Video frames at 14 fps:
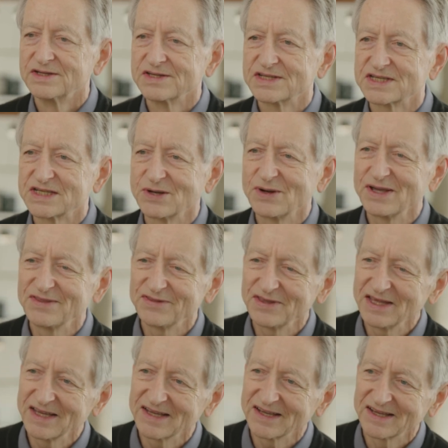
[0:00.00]
So I
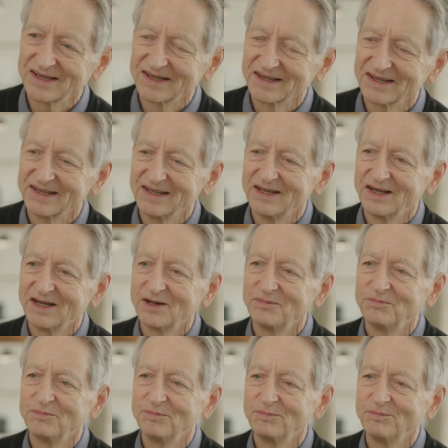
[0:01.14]
think
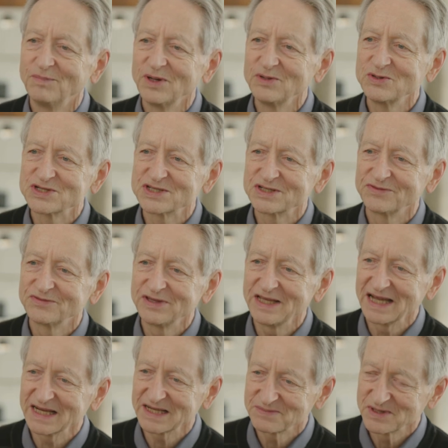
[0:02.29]
most of the
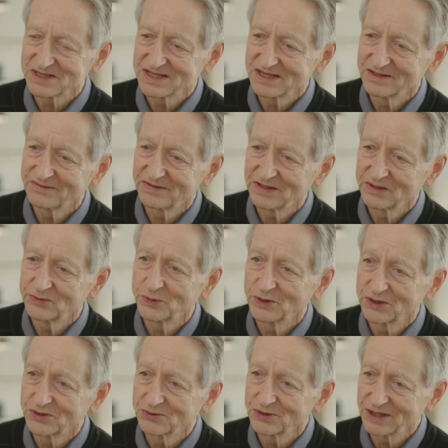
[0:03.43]
experts in the field would
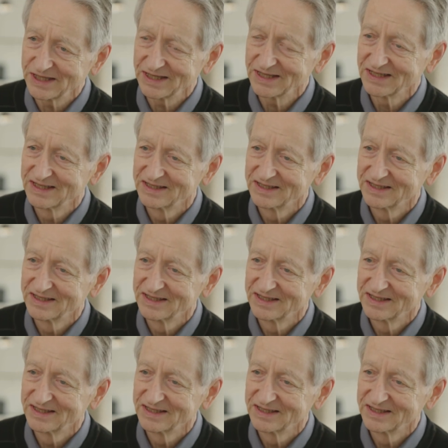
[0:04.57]
agree